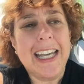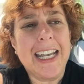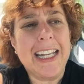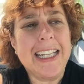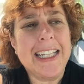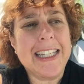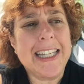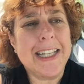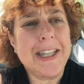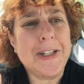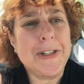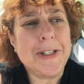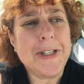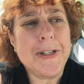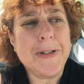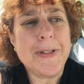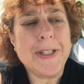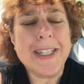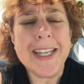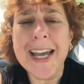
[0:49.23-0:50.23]
And he said, There's
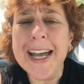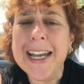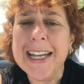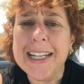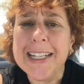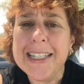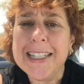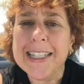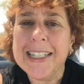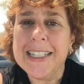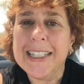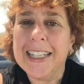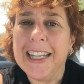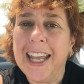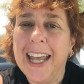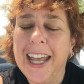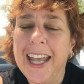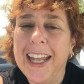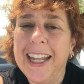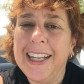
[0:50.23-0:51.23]
no signs. And,
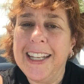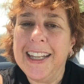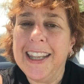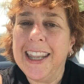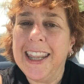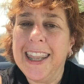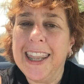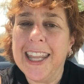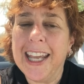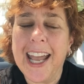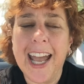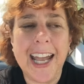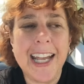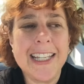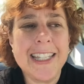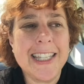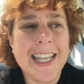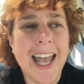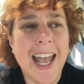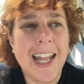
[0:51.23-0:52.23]
and the
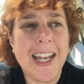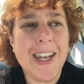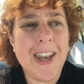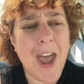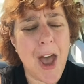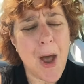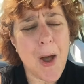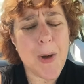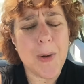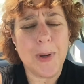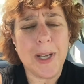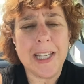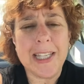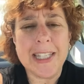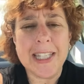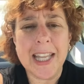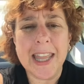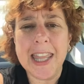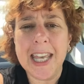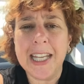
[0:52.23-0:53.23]
guy said, No. He
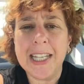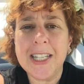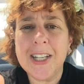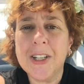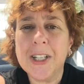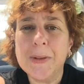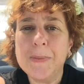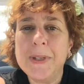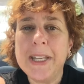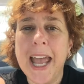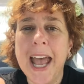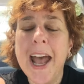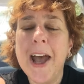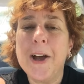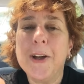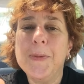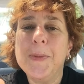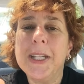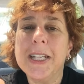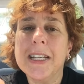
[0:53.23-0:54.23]
said, They took him
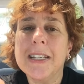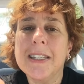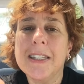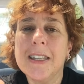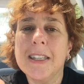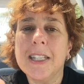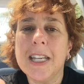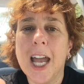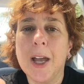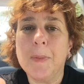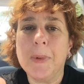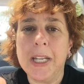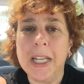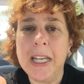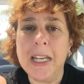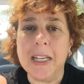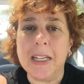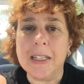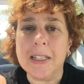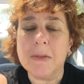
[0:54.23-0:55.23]
down because of the
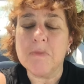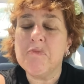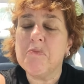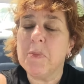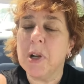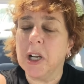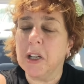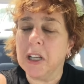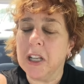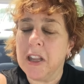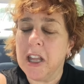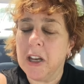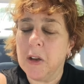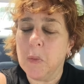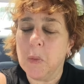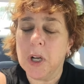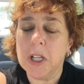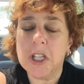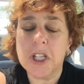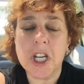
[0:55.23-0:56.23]
Japanese. Apparently, they
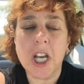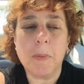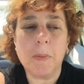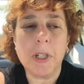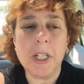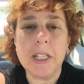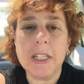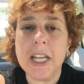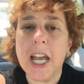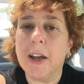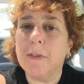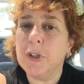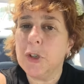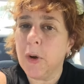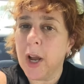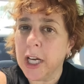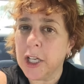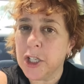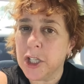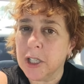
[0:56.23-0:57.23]
didn't want the Japanese to have
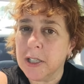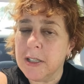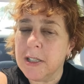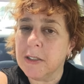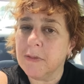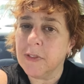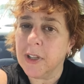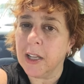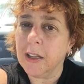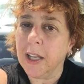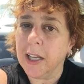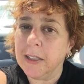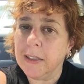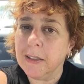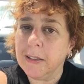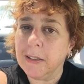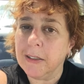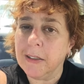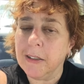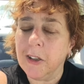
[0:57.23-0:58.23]
directions if they
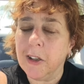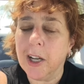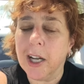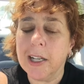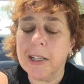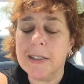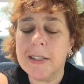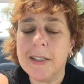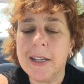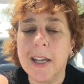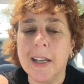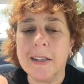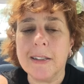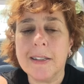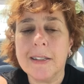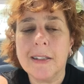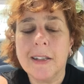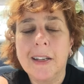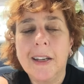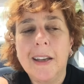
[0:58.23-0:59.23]
landed in the United
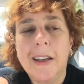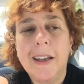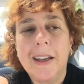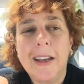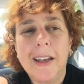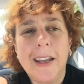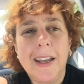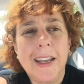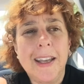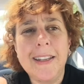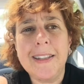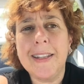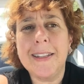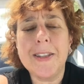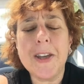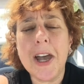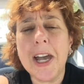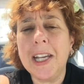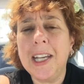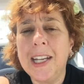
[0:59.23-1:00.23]
States. He
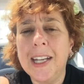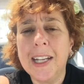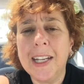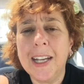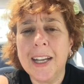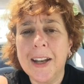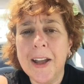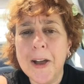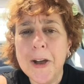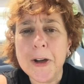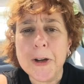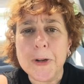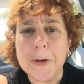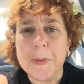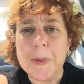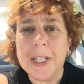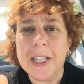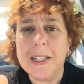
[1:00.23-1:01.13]
said, So how are you going to get home?